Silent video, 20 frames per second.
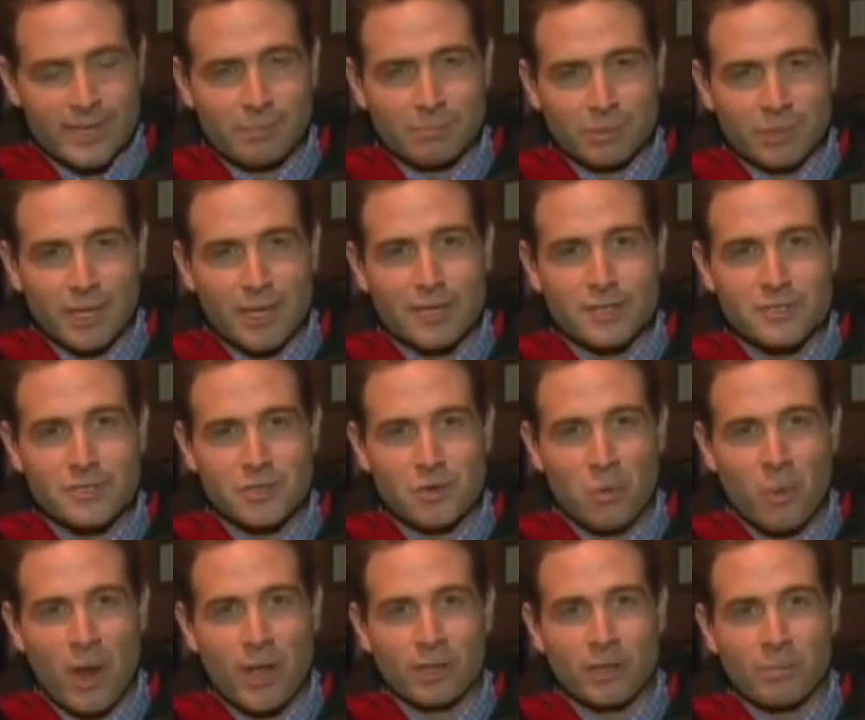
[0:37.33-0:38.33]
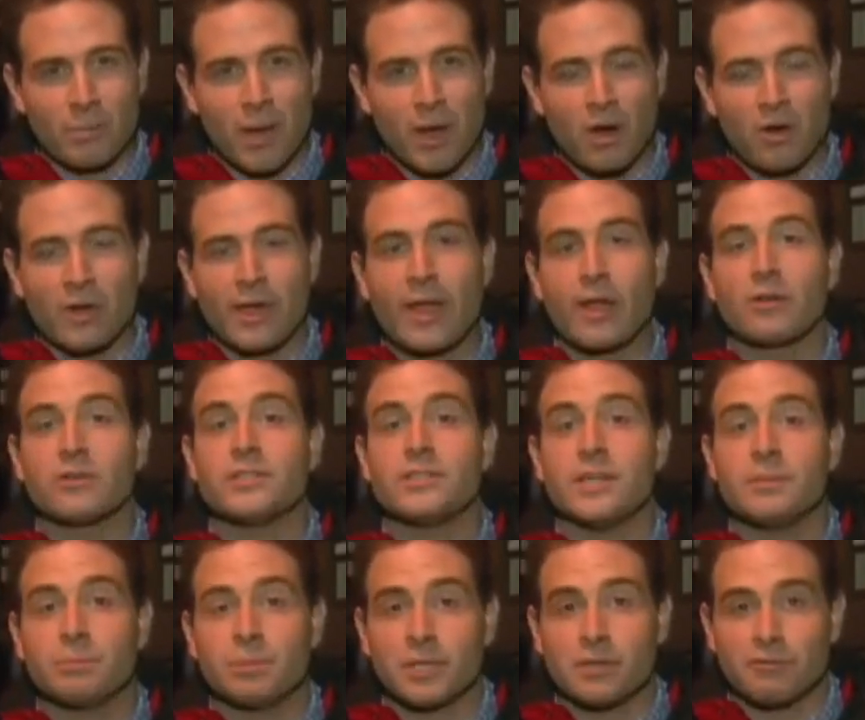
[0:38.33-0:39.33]
a place Nuala Pell cared
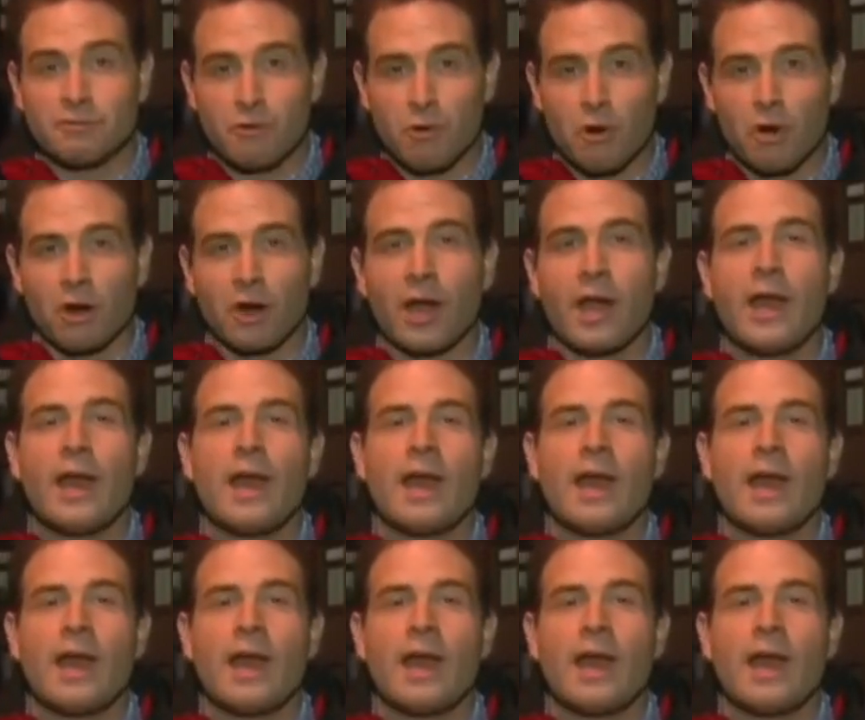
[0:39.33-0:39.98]
deeply for.